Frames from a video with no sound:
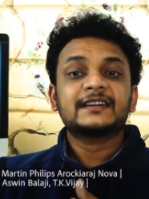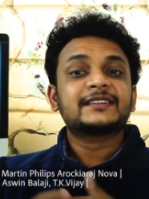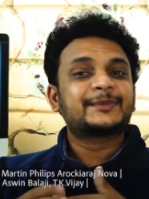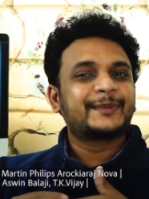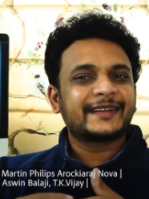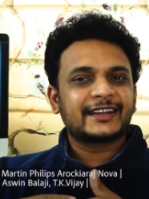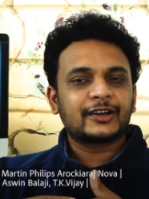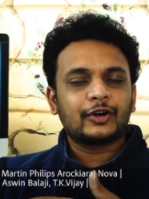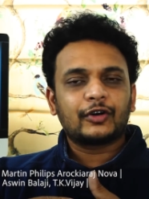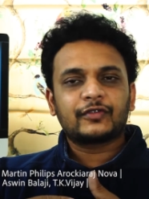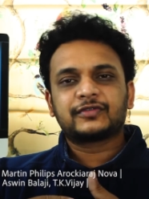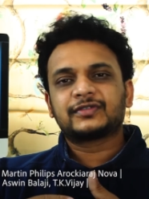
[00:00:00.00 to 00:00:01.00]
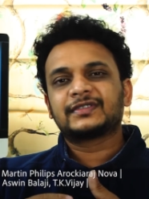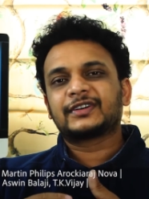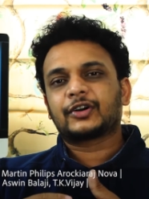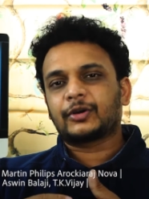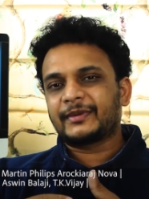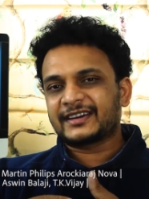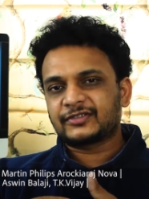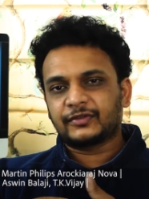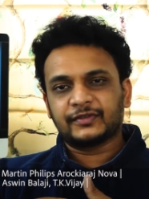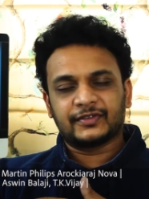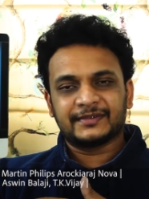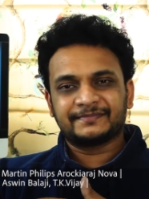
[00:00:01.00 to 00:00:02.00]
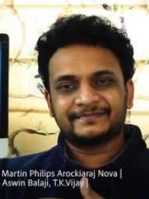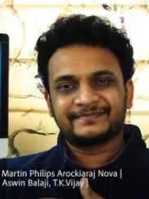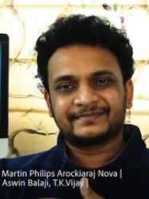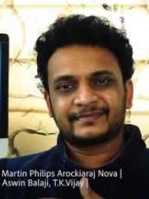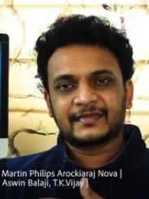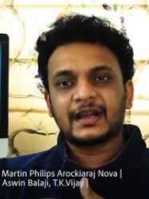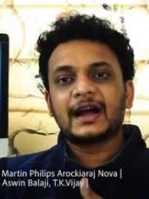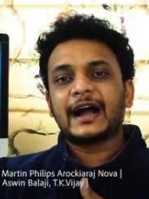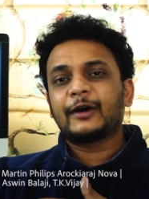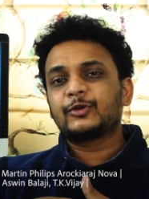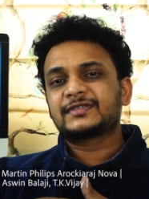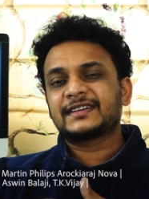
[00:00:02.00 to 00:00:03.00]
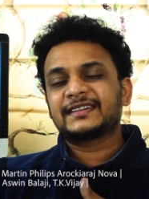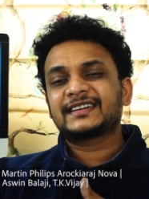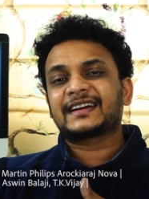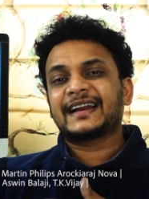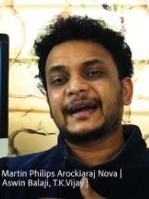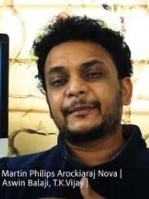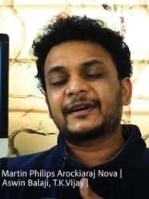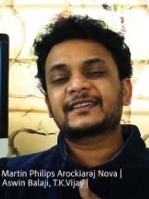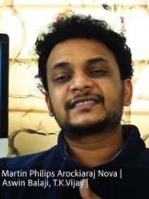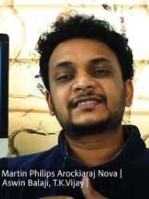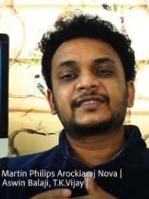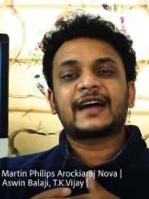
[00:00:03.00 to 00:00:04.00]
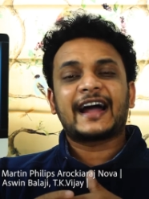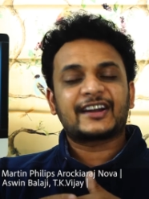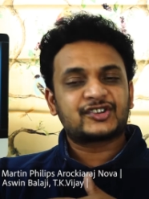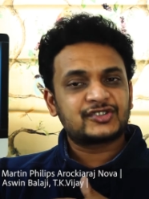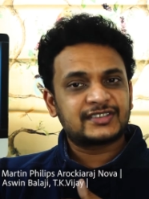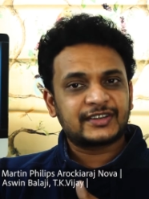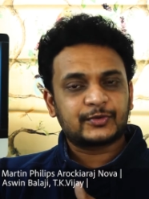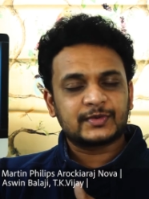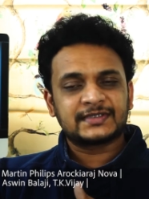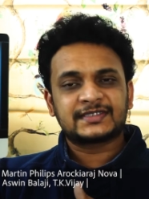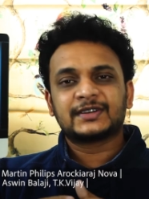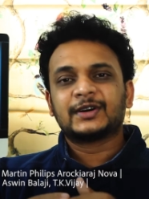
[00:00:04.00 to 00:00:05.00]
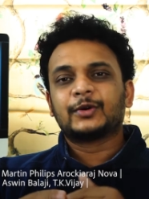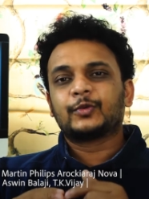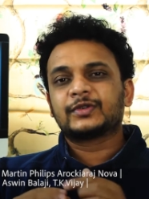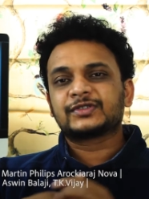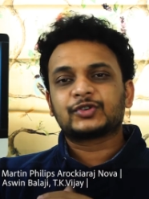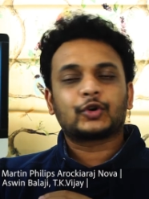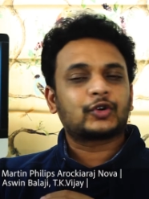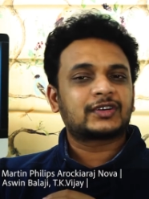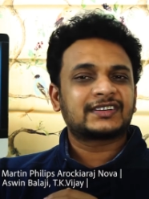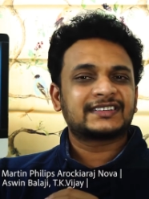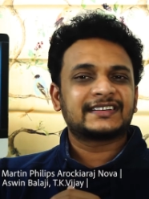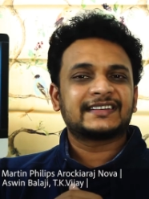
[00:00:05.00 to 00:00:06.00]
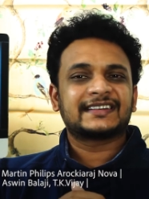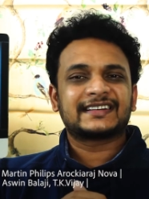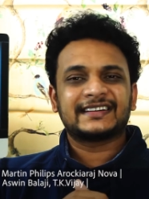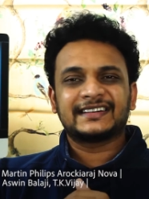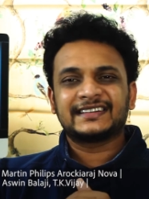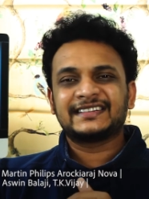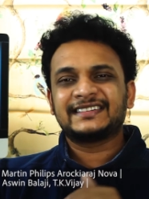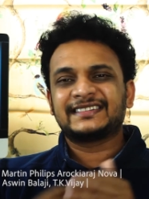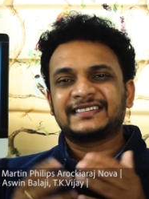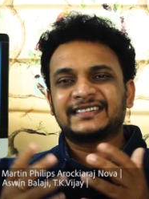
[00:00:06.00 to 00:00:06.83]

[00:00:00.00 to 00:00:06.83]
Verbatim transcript: Speaking of drawbacks of the film, I would say the climax action sequence was not really